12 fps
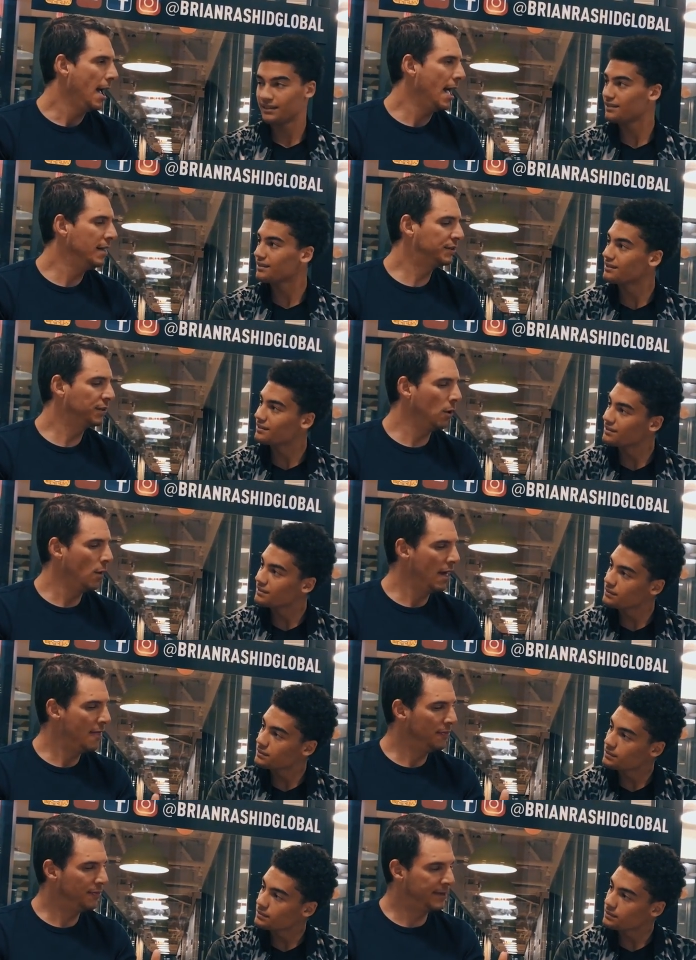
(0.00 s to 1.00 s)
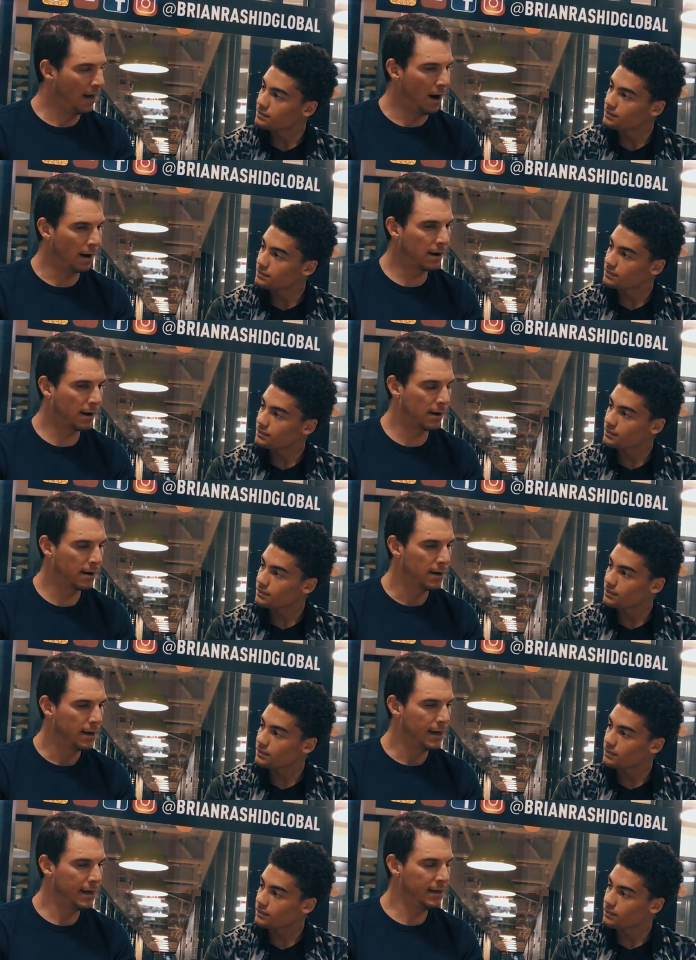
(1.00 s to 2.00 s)
Speaker 1: And so, and dunk
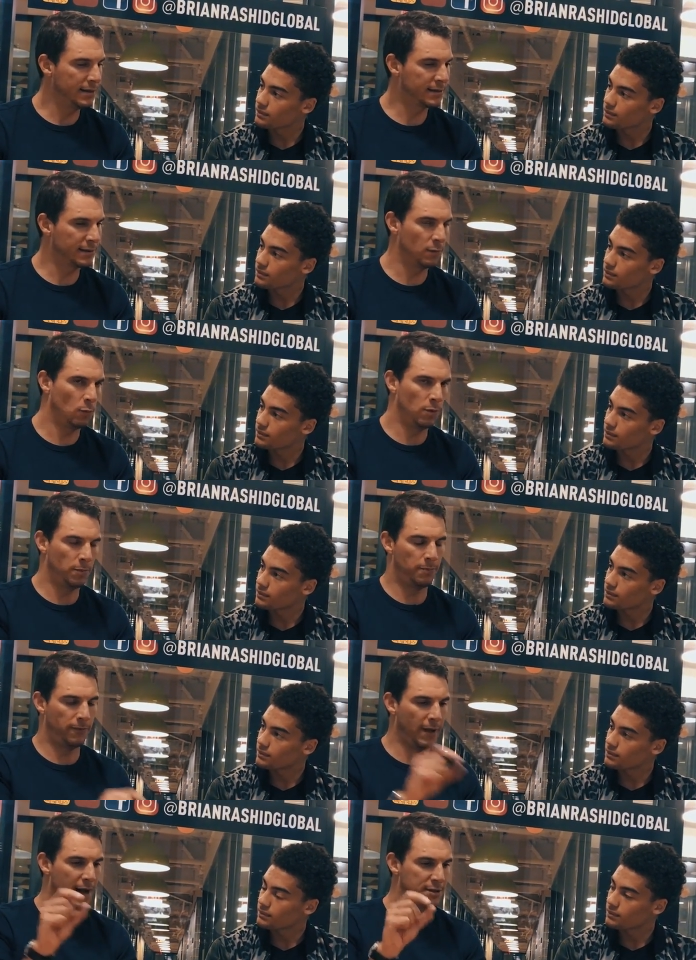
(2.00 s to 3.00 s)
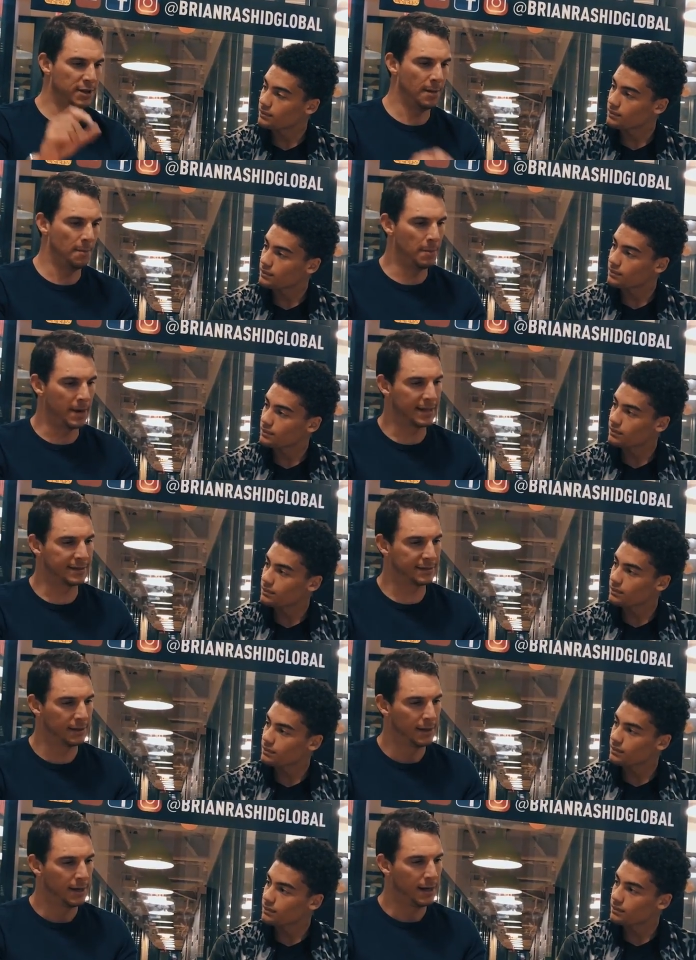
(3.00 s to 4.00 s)
is we'll flash it up, but
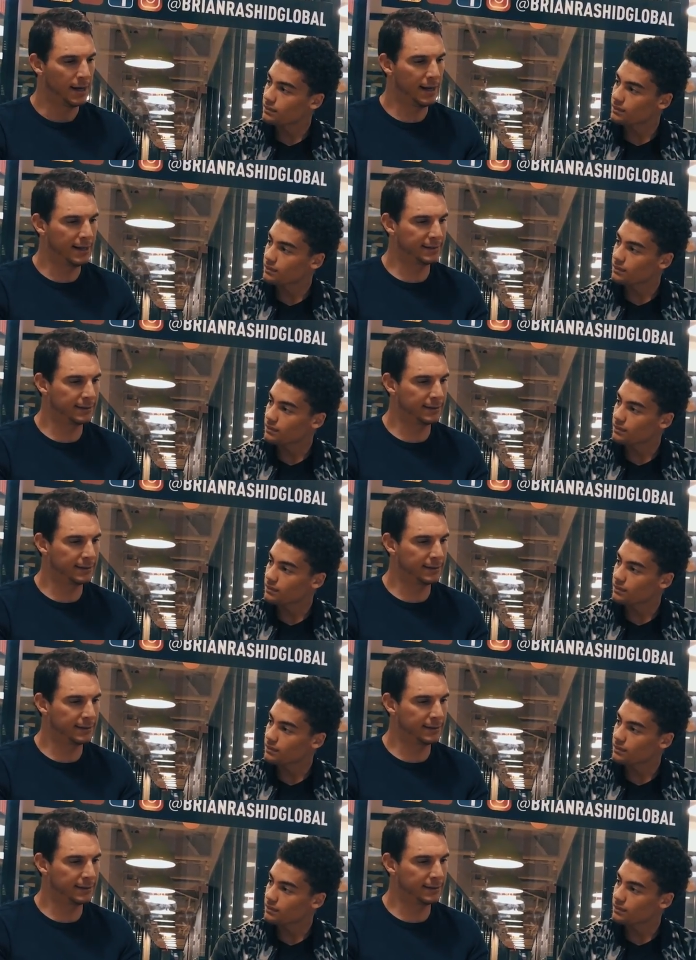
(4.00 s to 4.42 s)
it's it